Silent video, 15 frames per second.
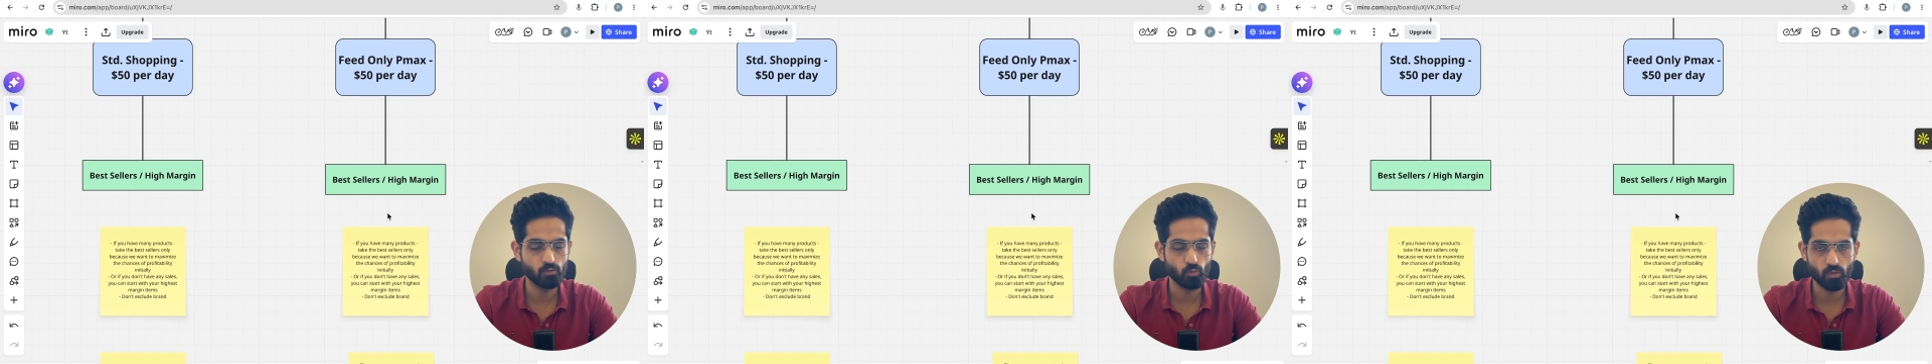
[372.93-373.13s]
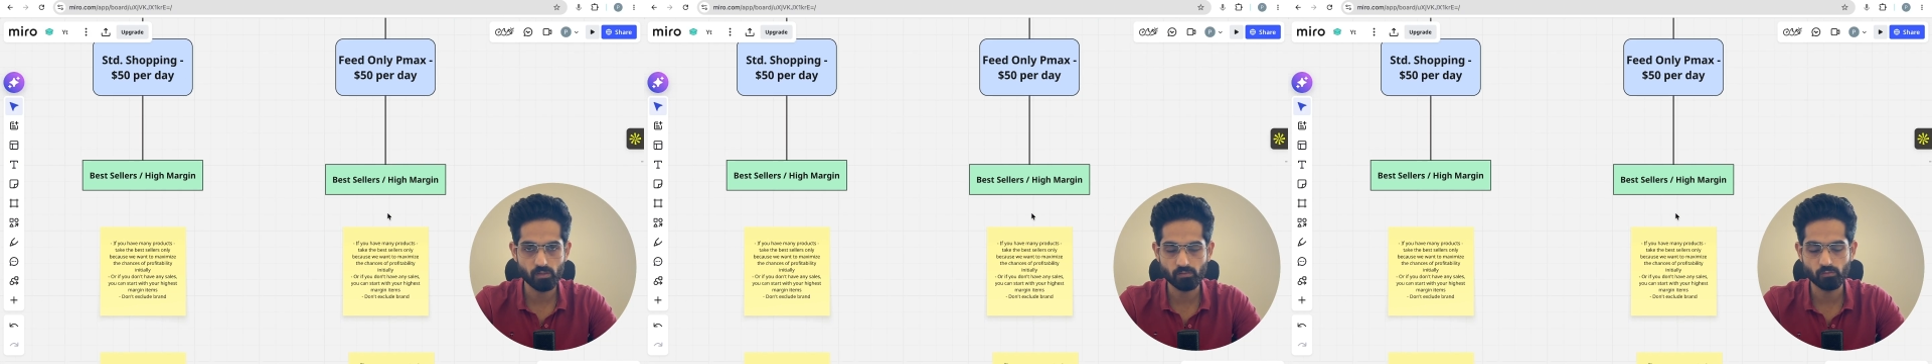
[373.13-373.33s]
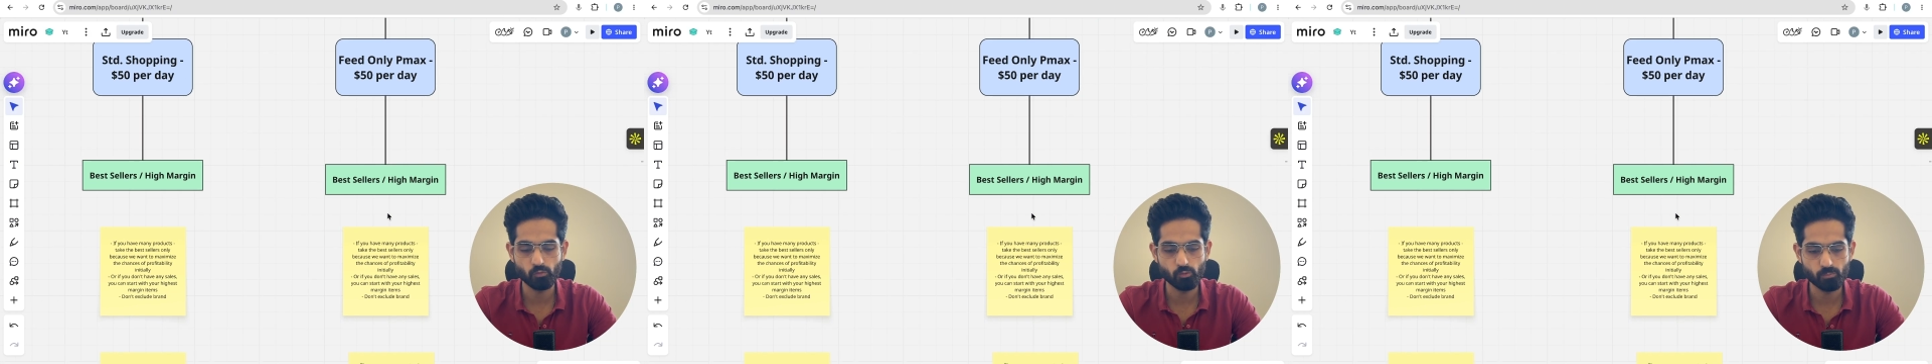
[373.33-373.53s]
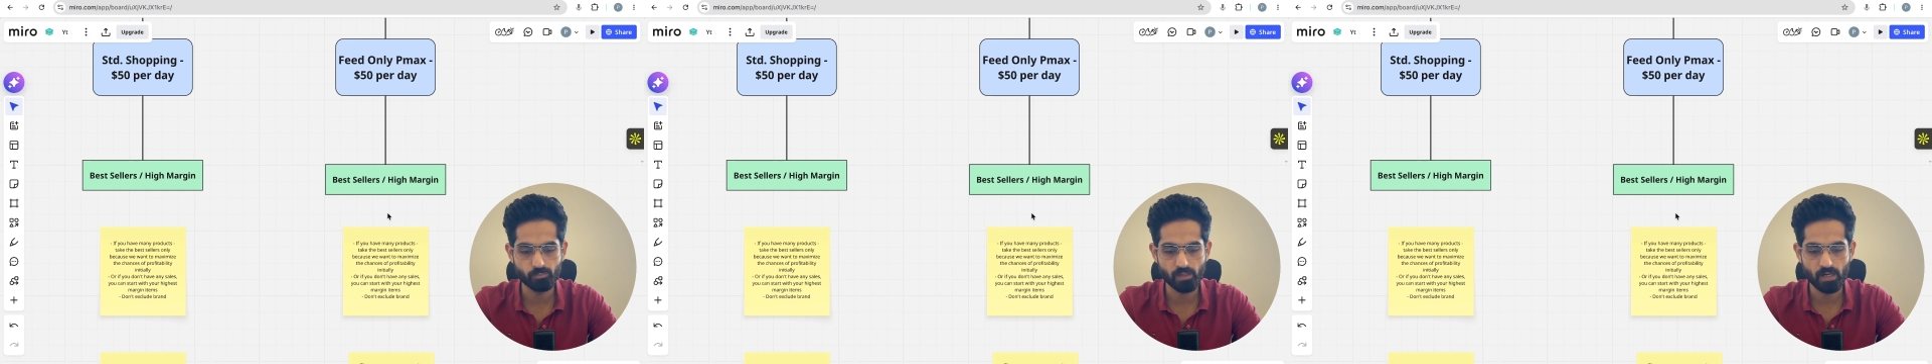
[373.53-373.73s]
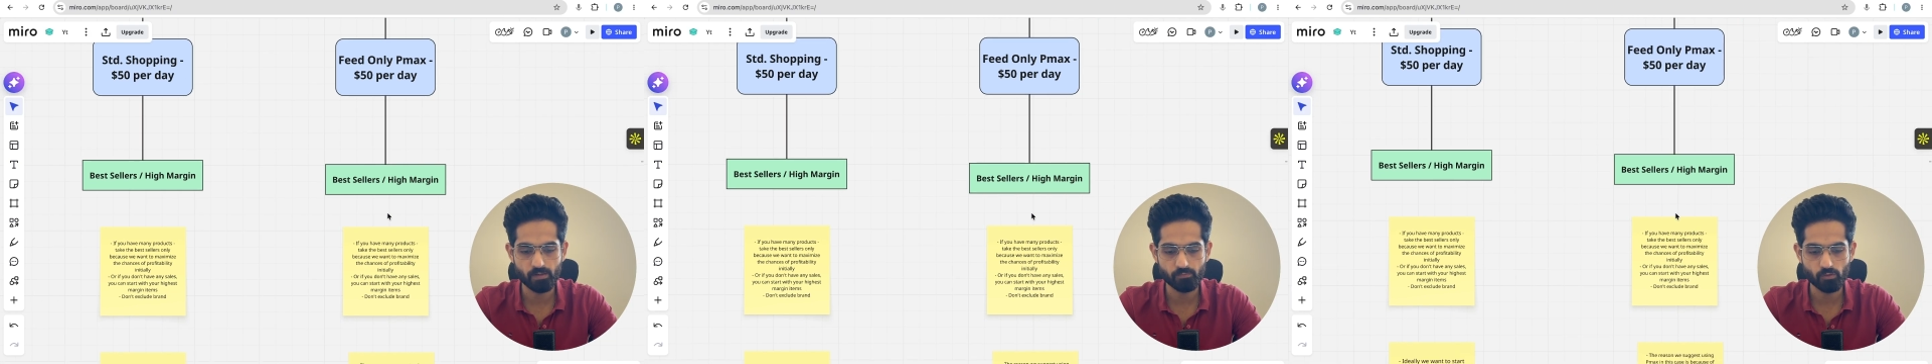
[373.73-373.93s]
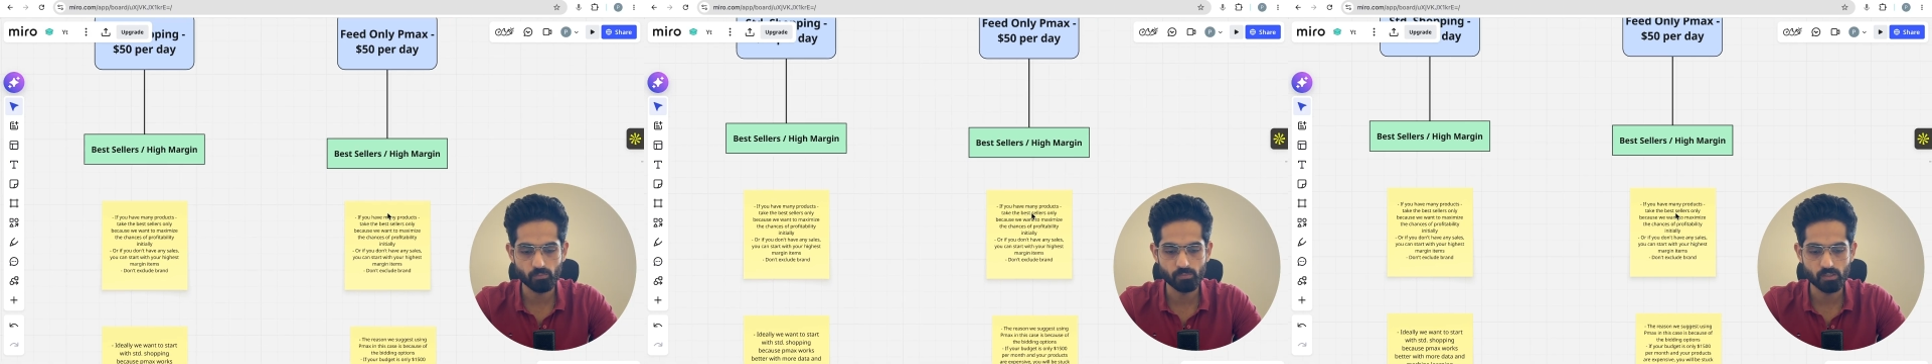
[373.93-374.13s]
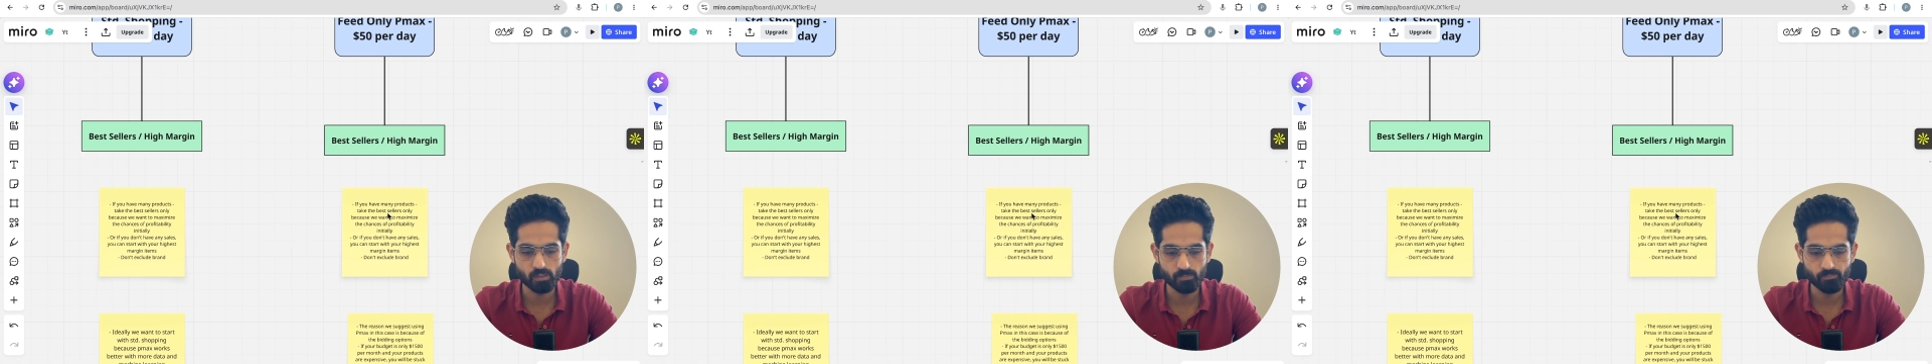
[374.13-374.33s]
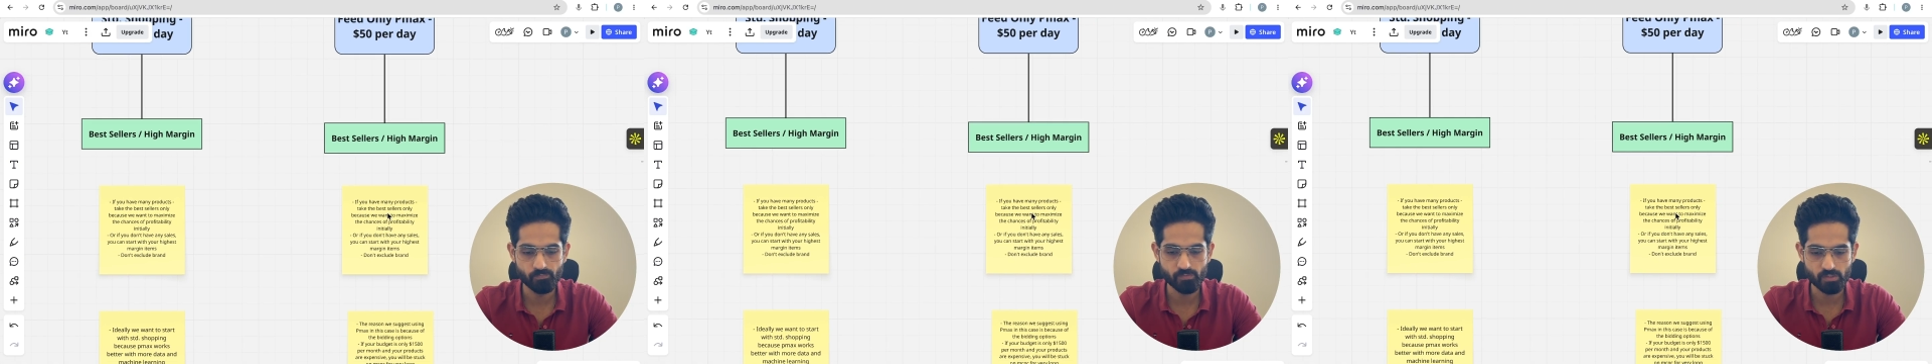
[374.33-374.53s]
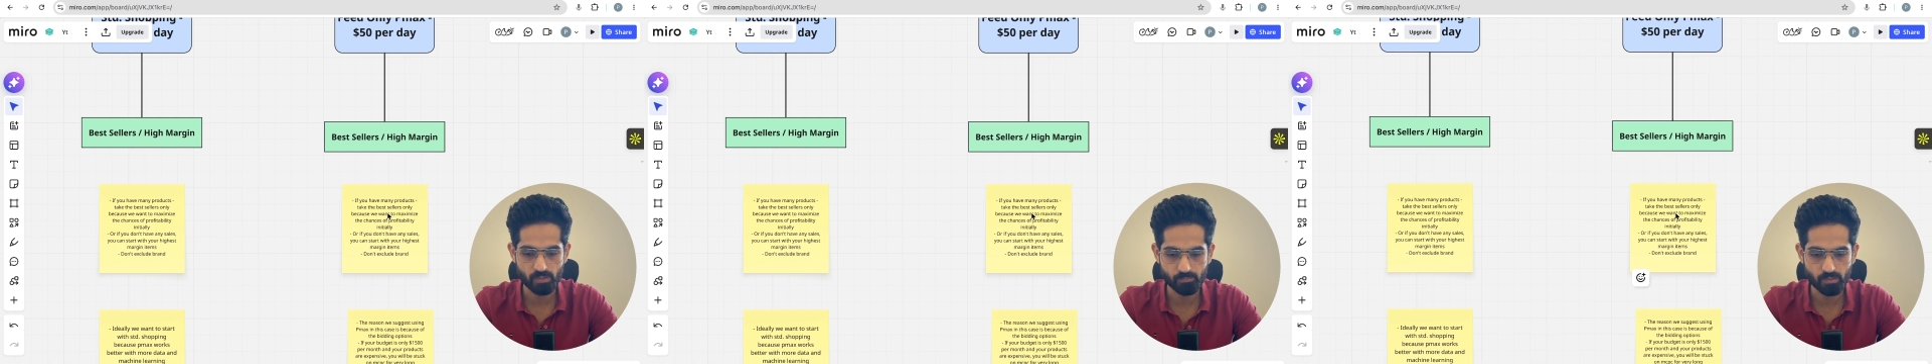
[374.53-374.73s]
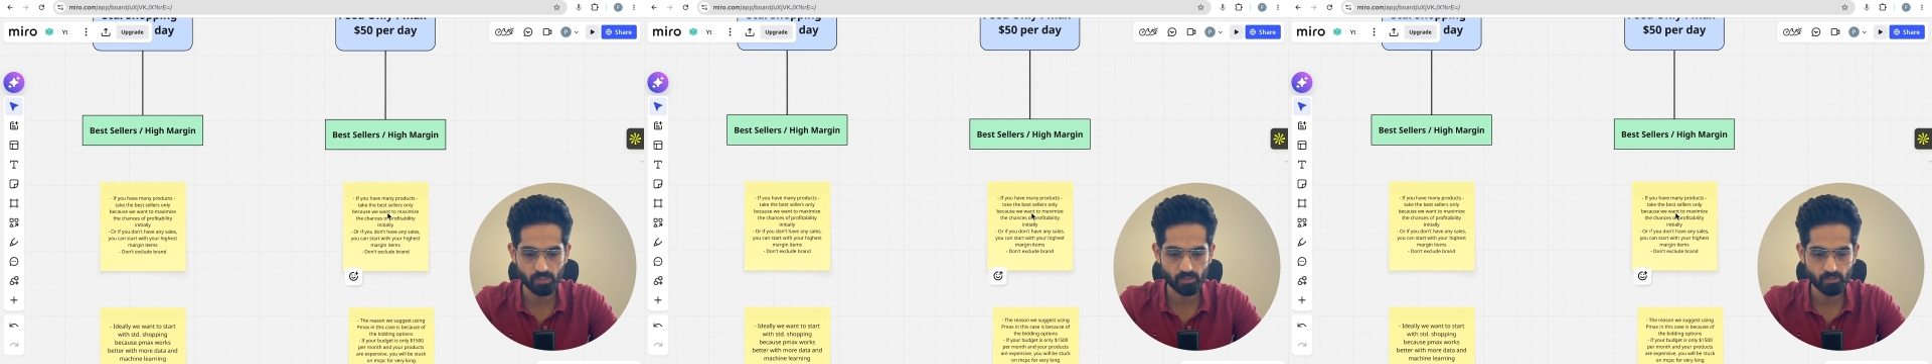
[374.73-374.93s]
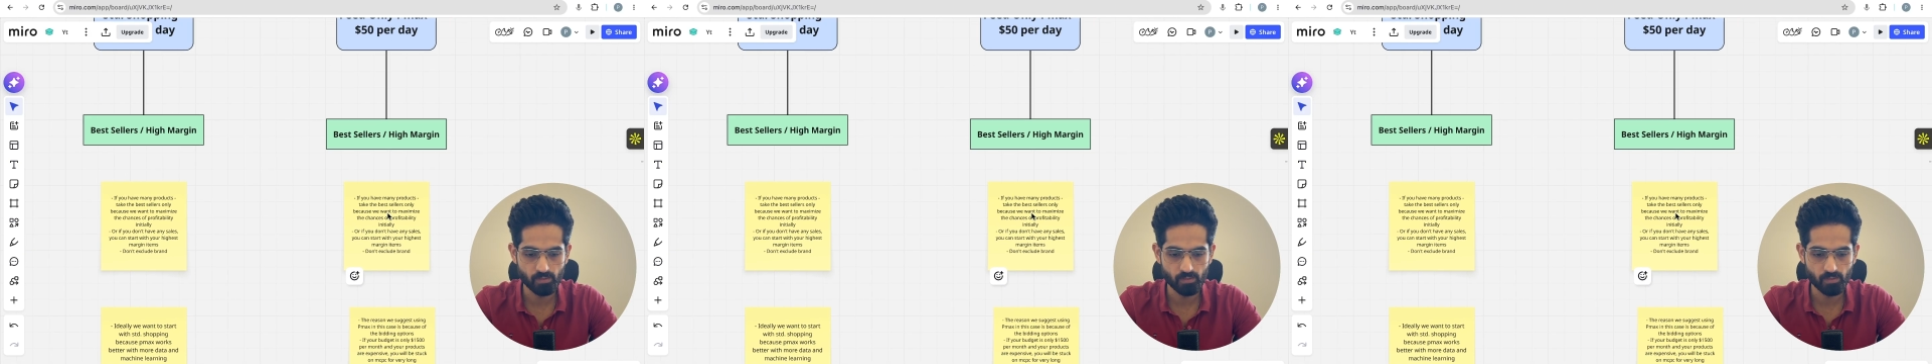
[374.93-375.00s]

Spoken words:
Don't exclude brand from here, same thing.